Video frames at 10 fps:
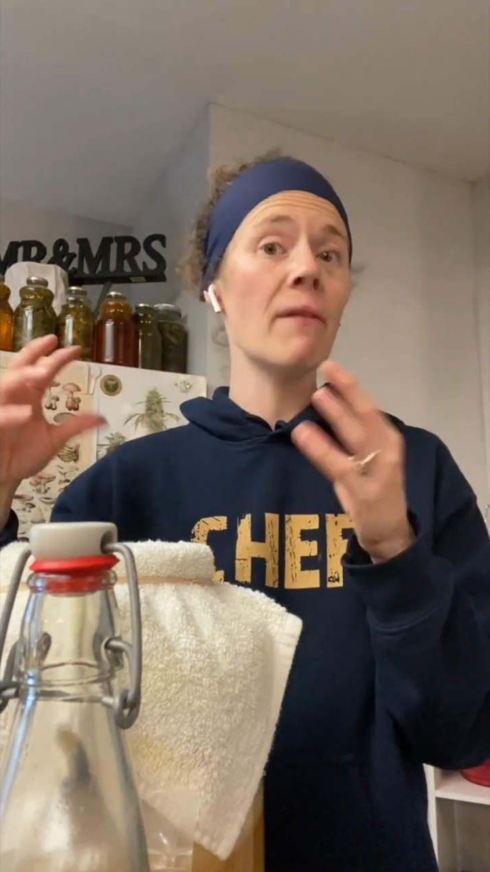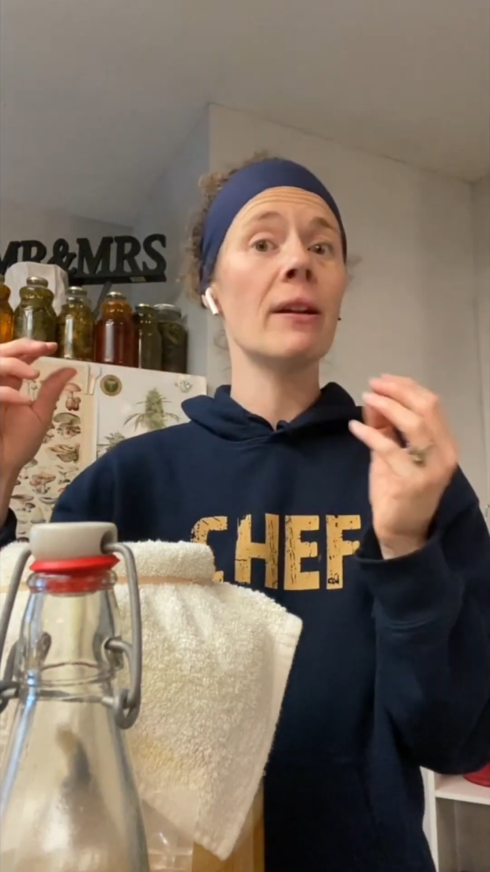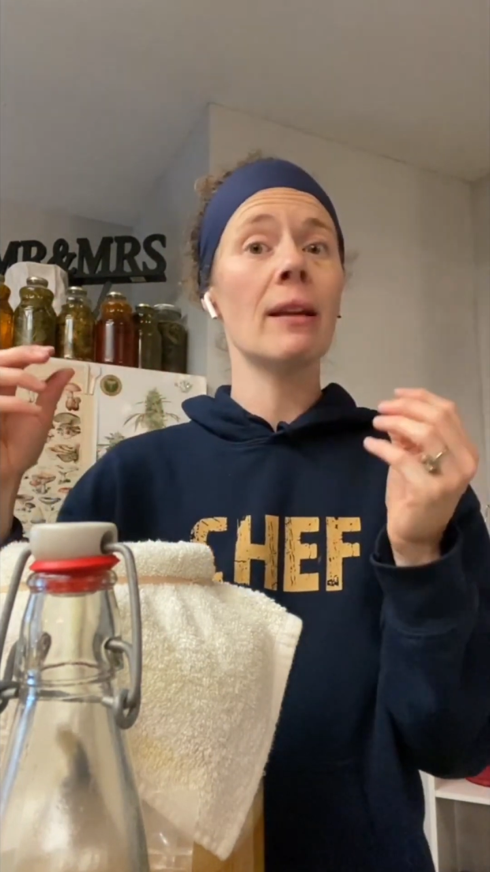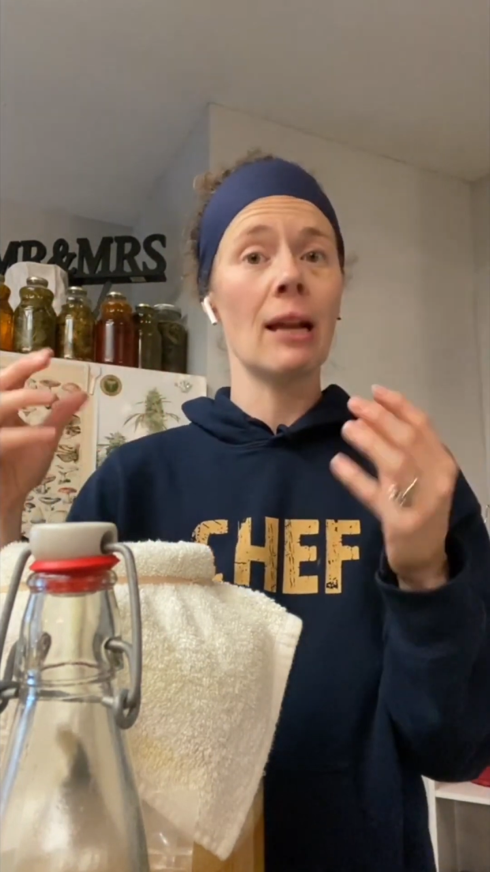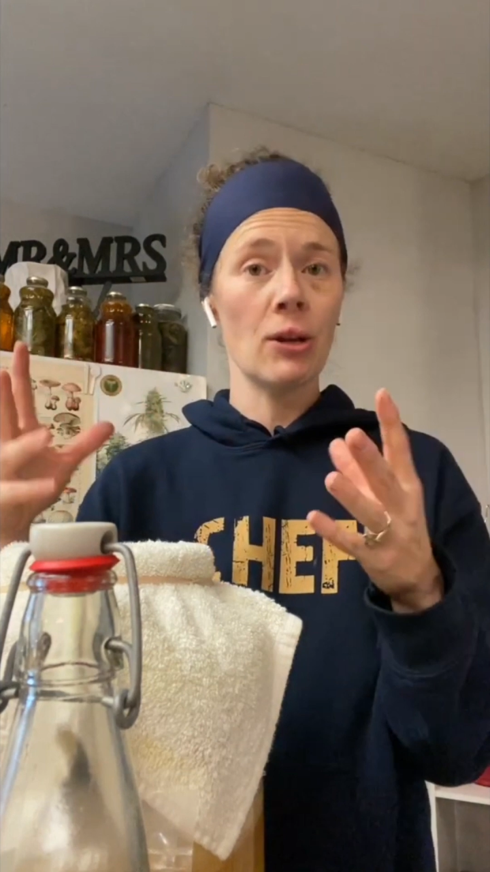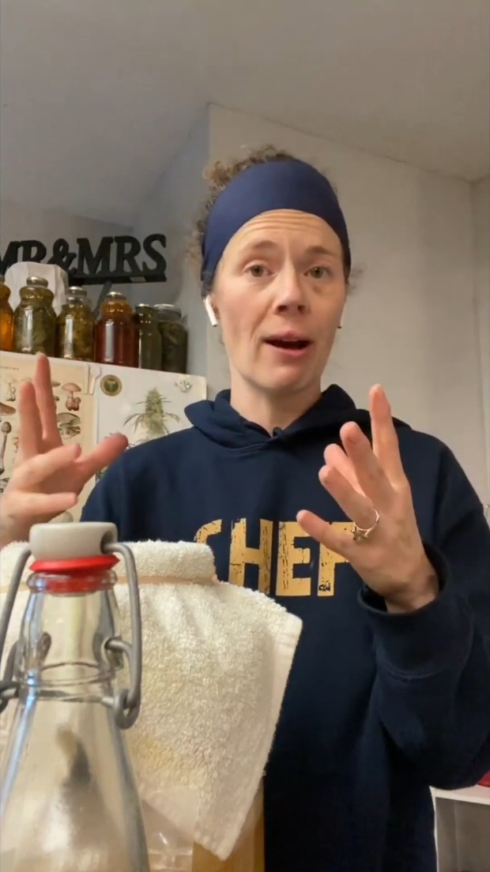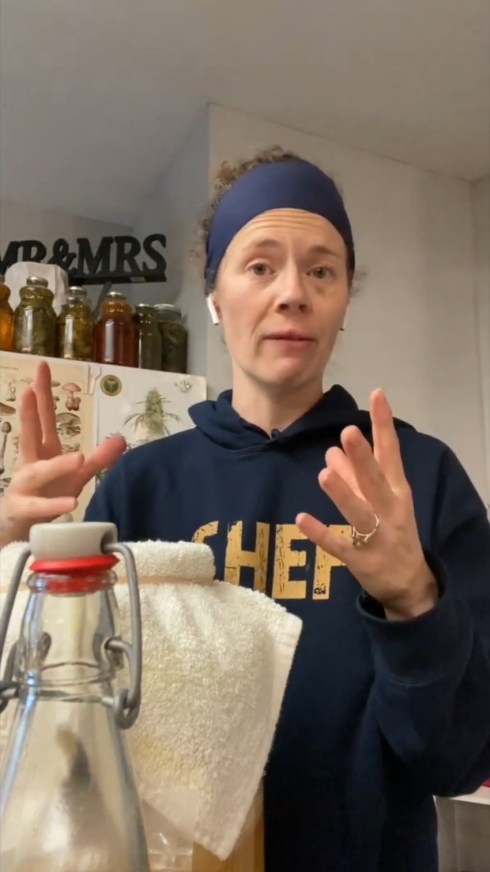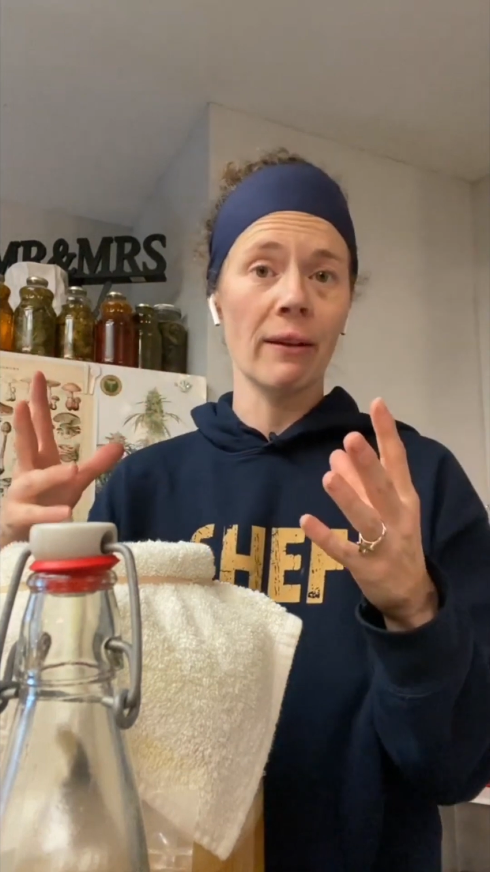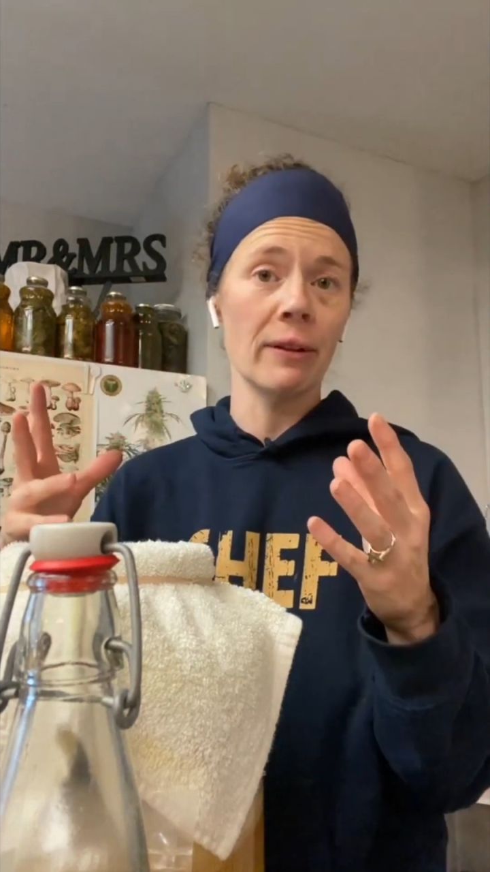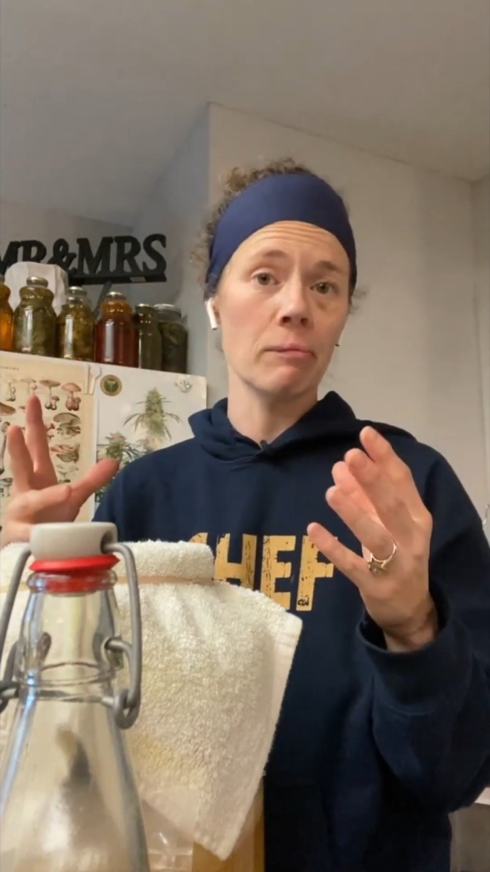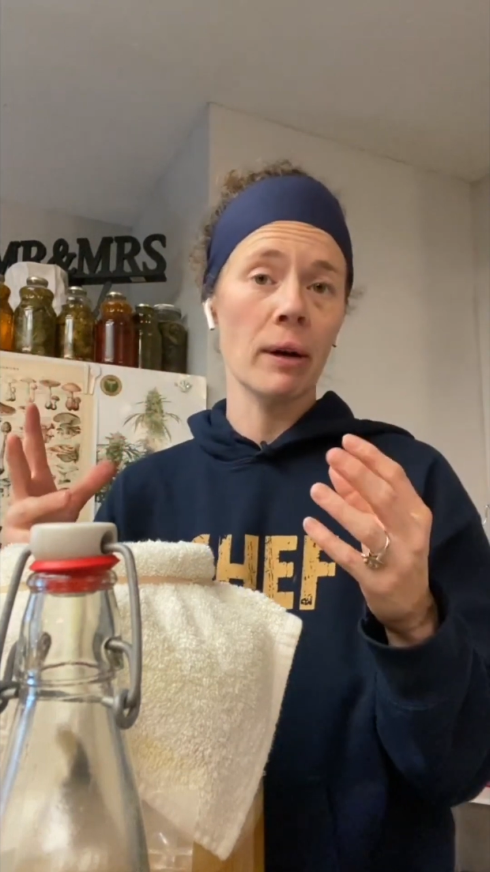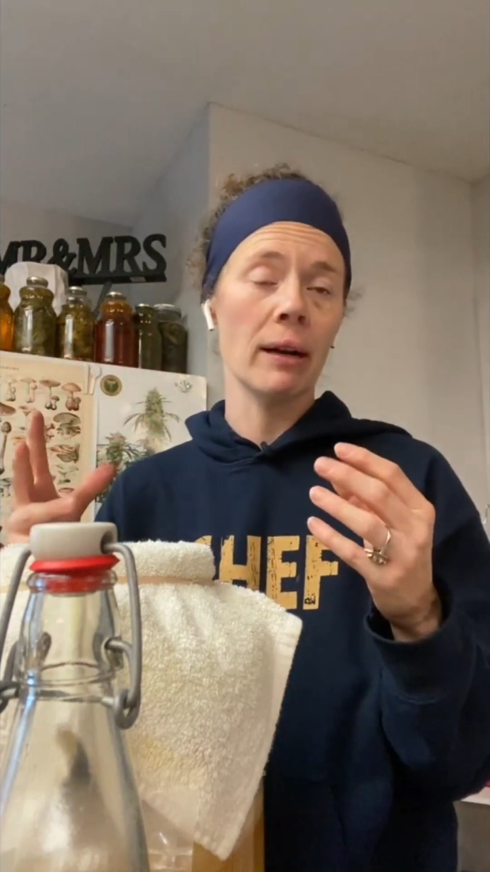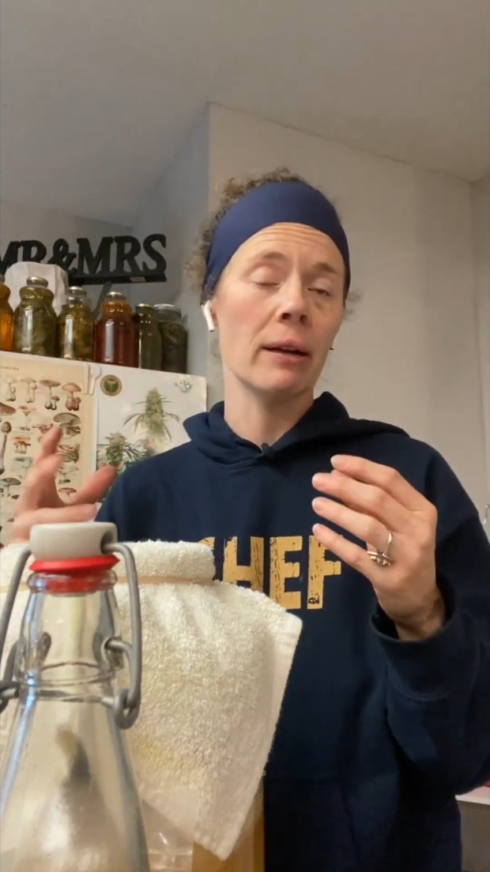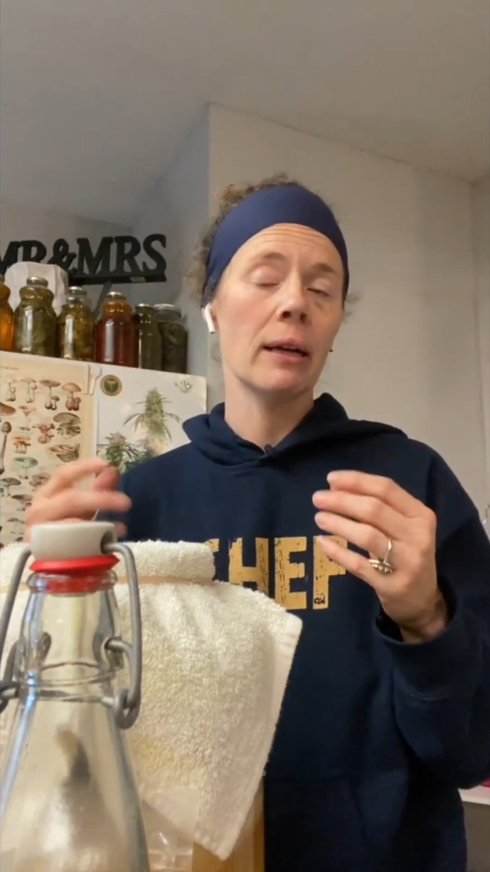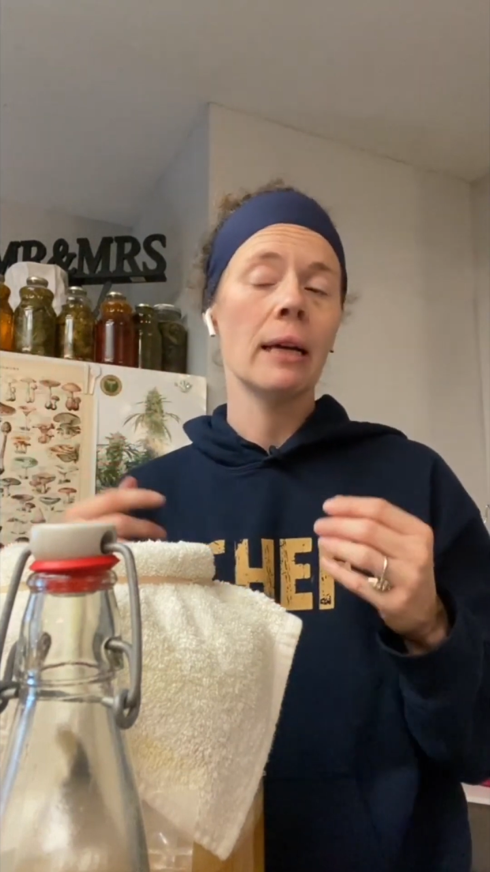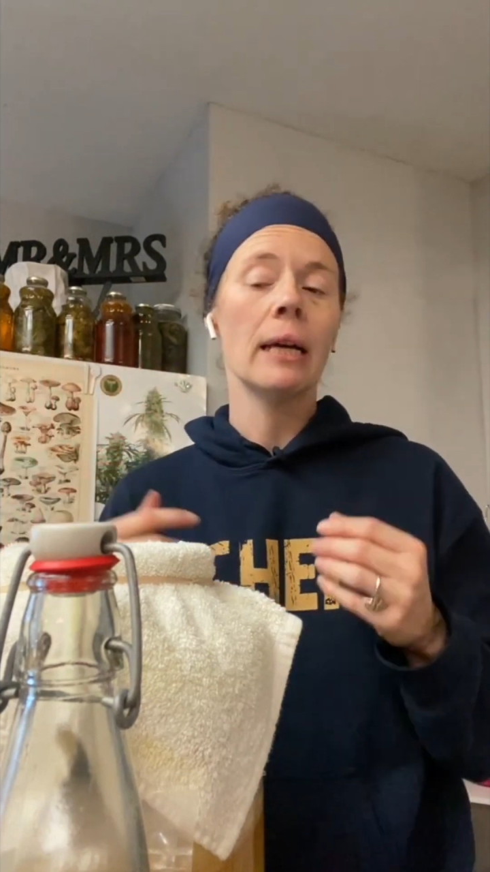oven and you have leavened bread.